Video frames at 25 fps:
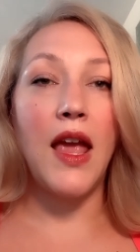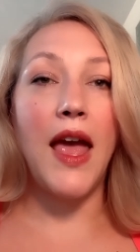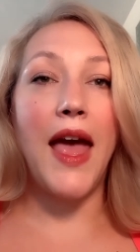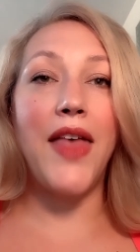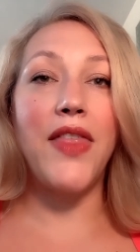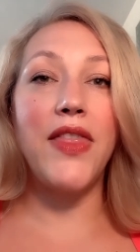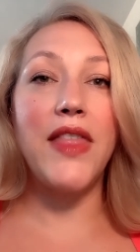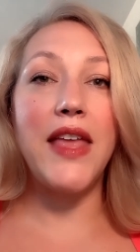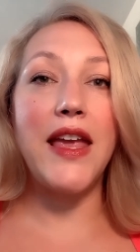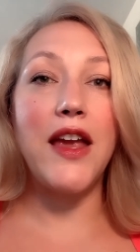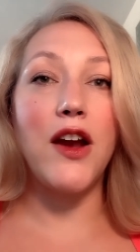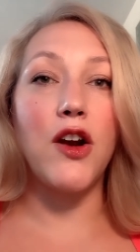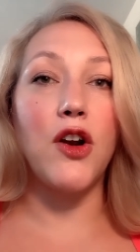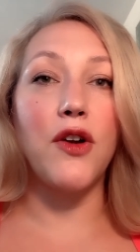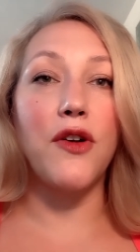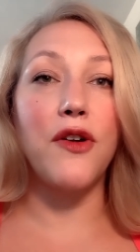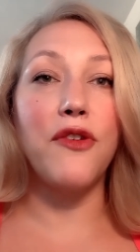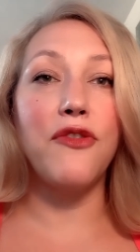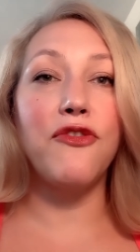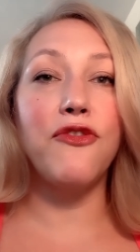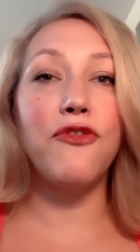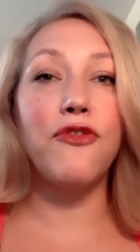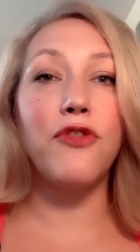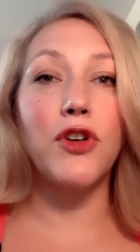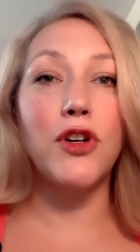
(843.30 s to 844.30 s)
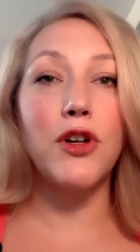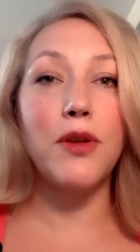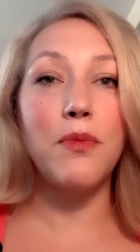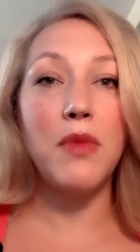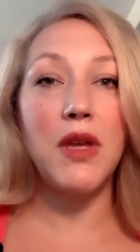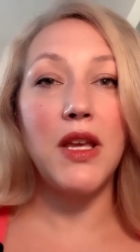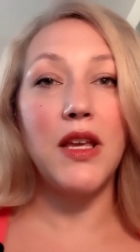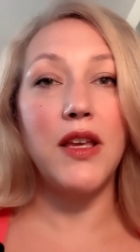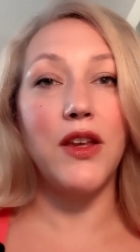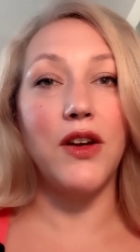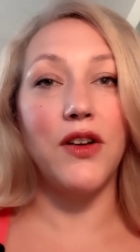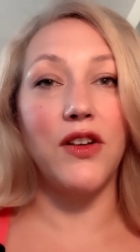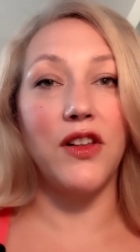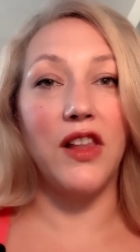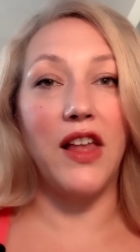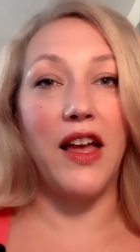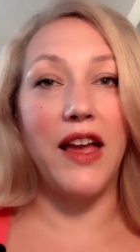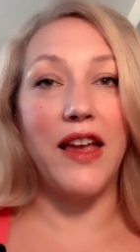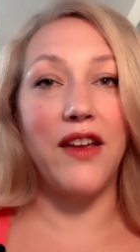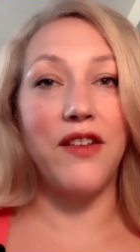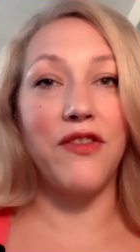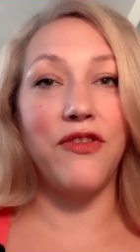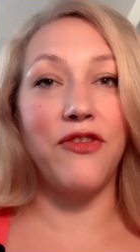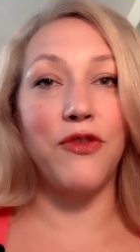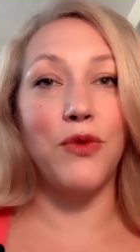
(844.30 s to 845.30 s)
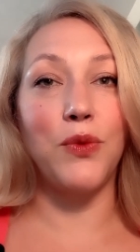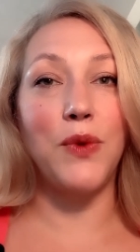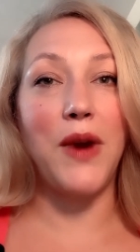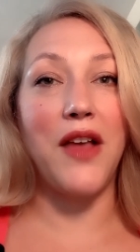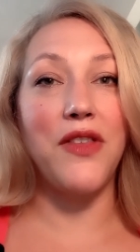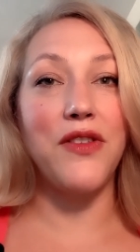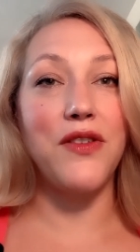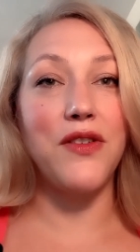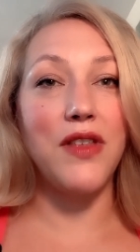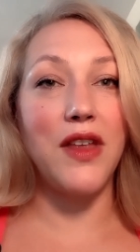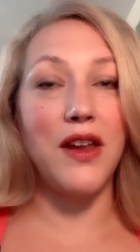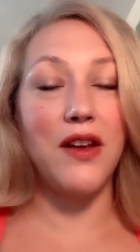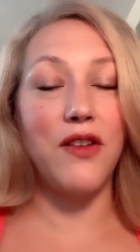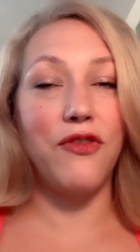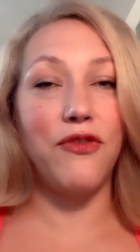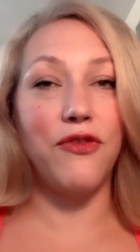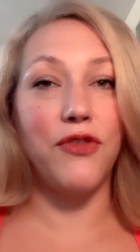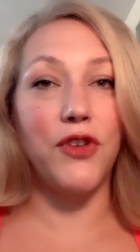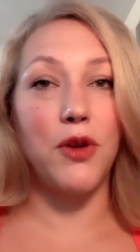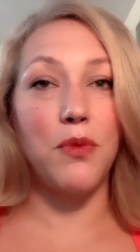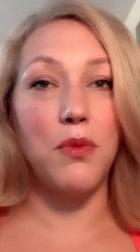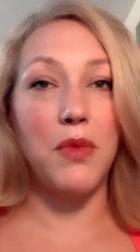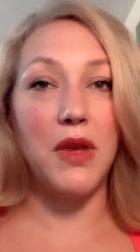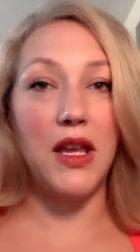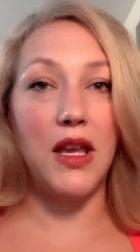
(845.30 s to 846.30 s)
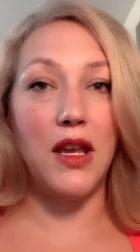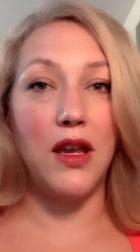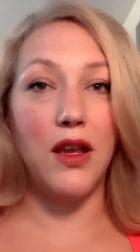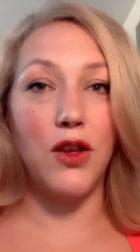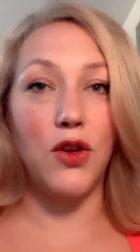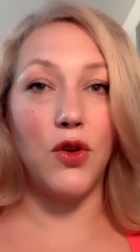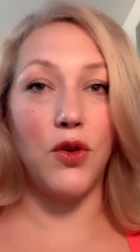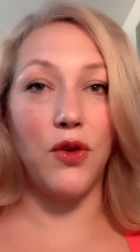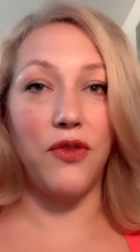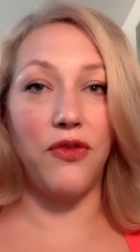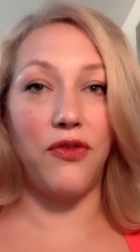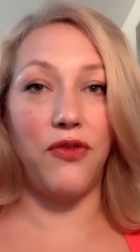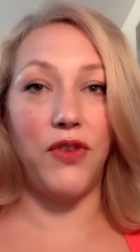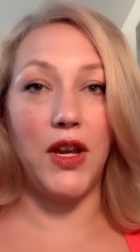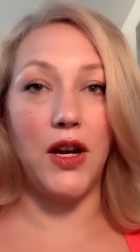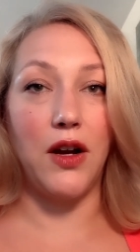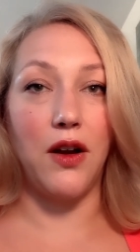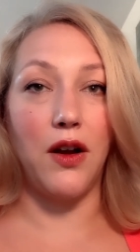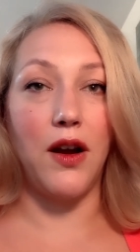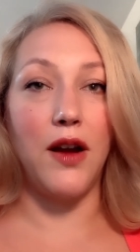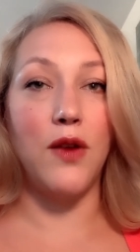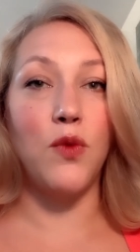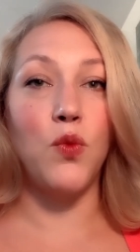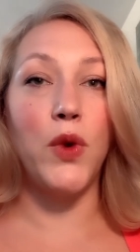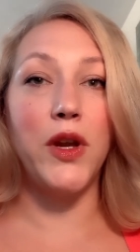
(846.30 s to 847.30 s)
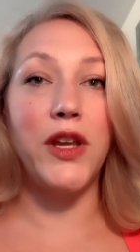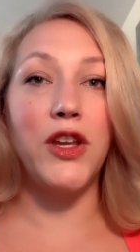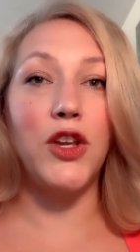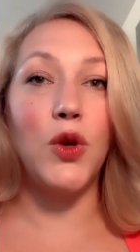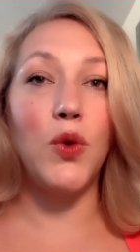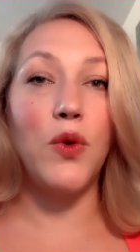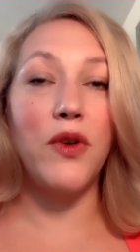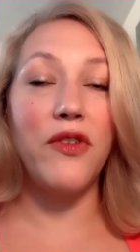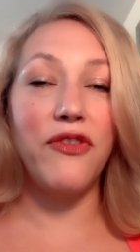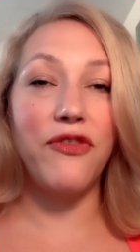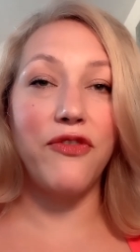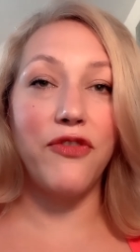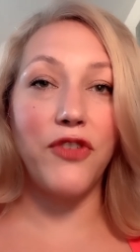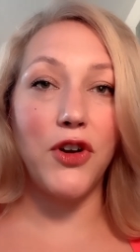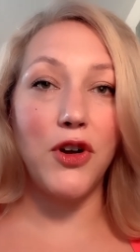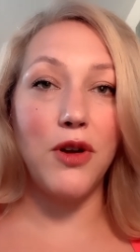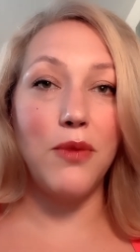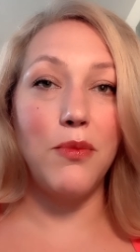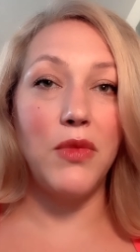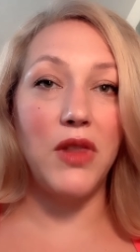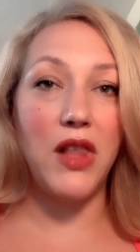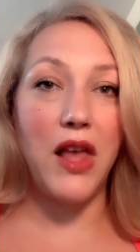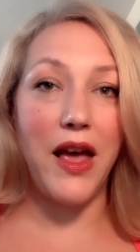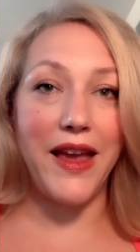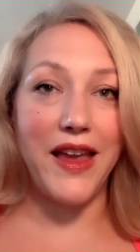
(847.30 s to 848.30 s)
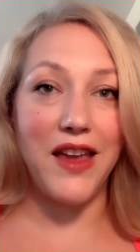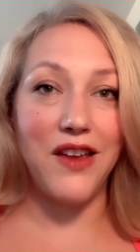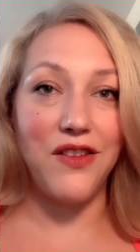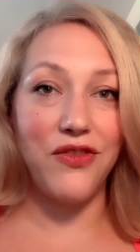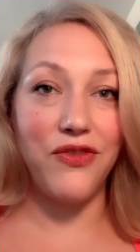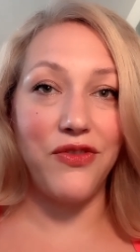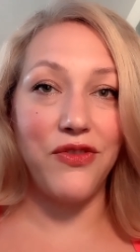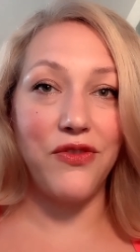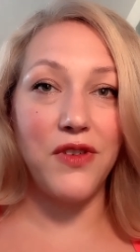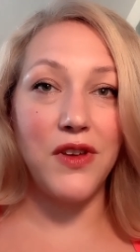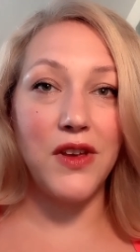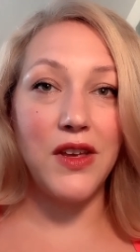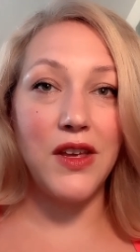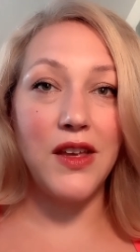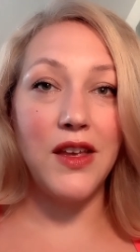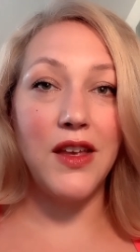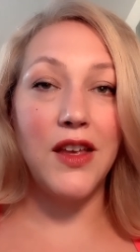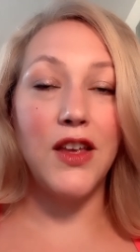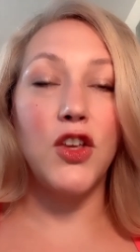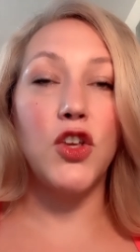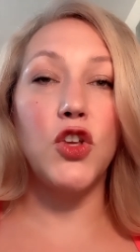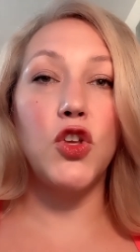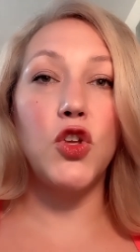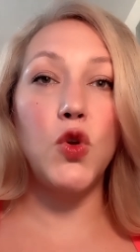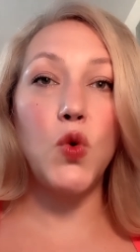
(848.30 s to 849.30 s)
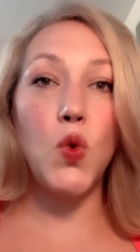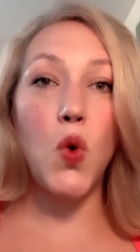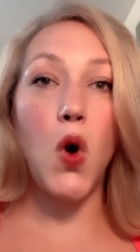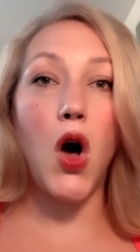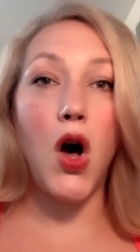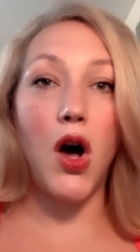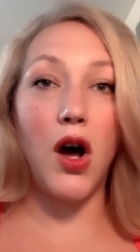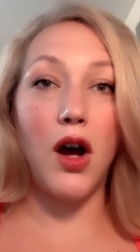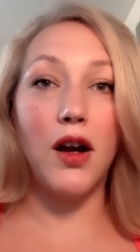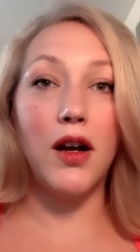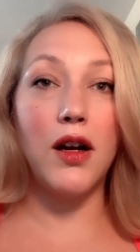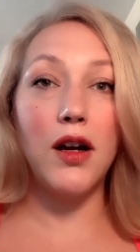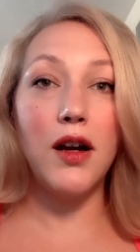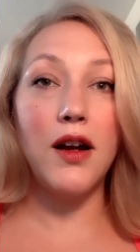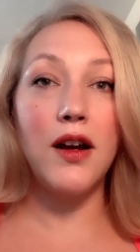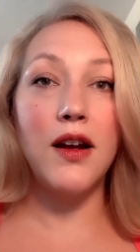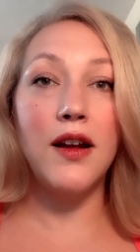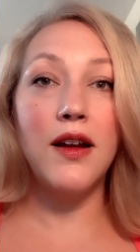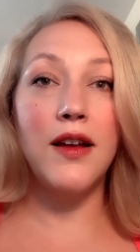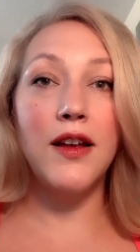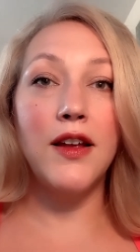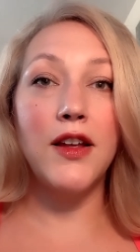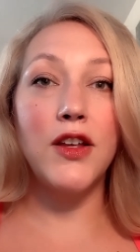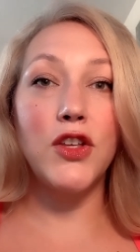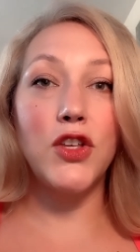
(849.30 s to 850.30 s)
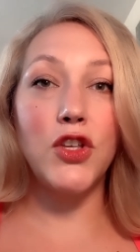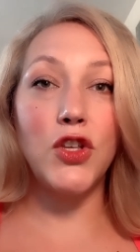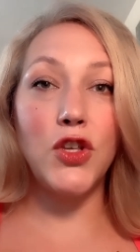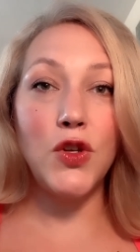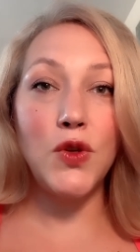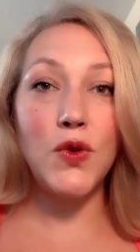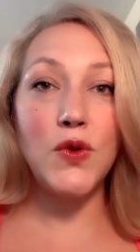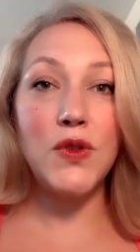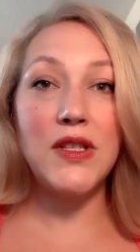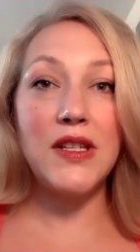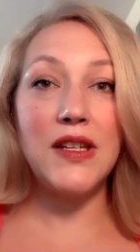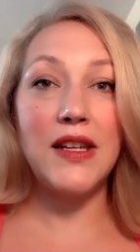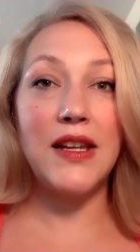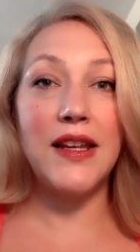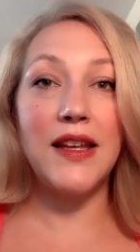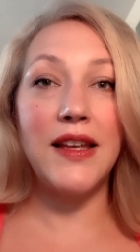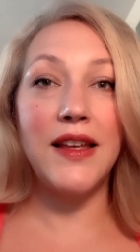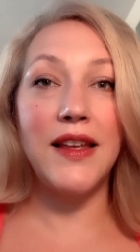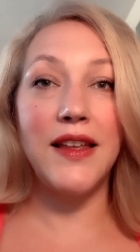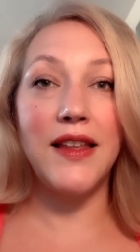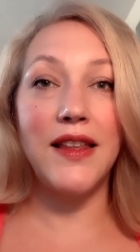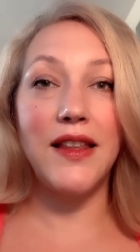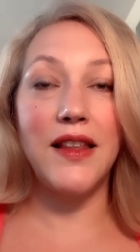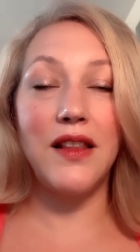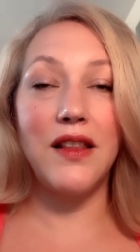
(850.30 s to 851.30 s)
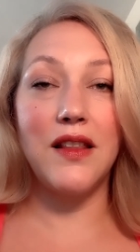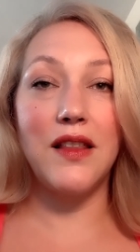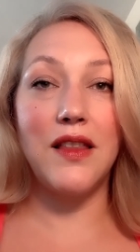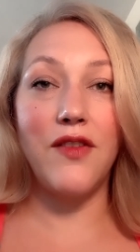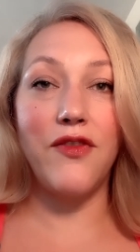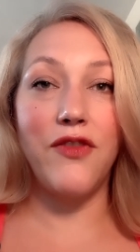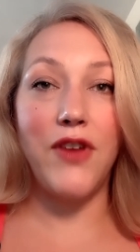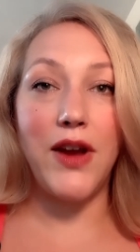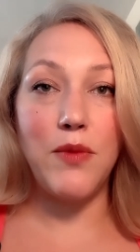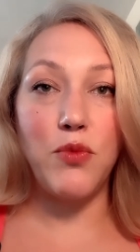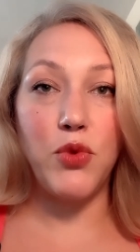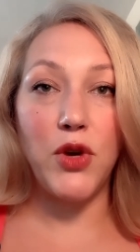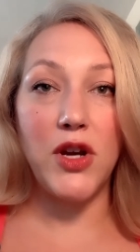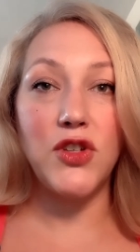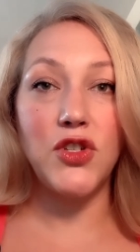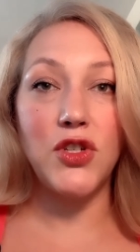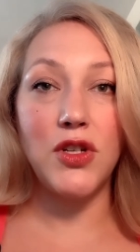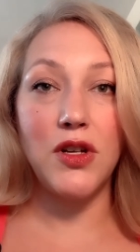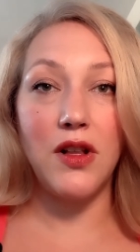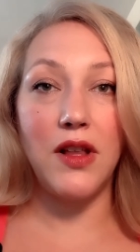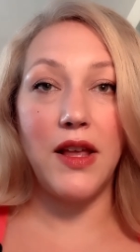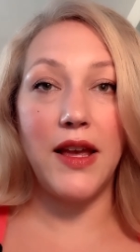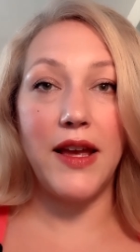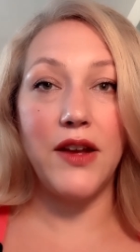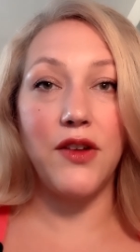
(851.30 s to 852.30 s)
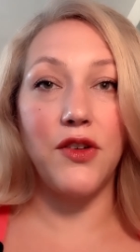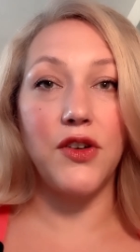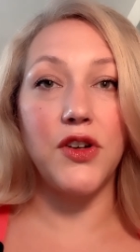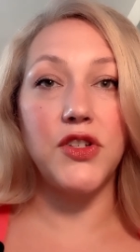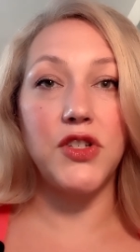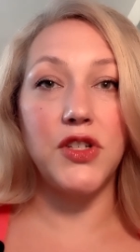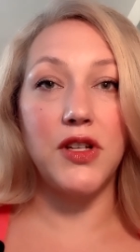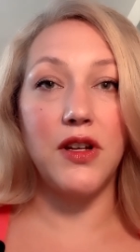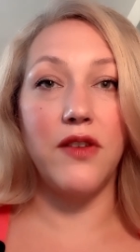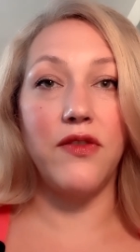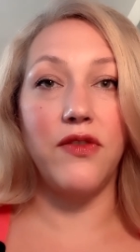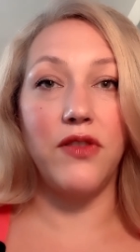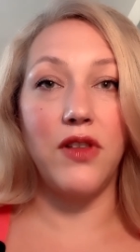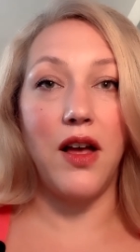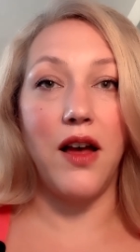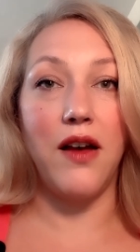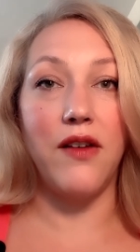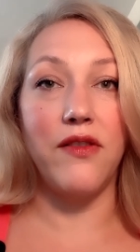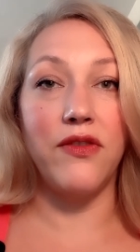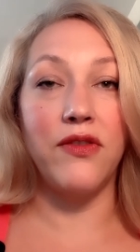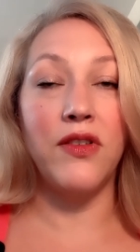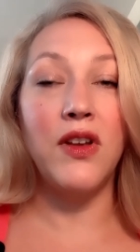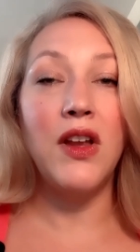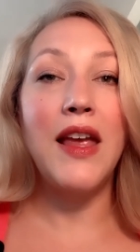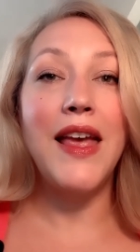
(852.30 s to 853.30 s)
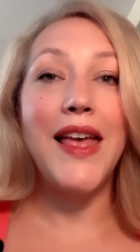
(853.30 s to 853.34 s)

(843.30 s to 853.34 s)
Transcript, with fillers: and they are affirming your life rather than affirming your fear. And when you affirm life, you are using the vibrational energy of love.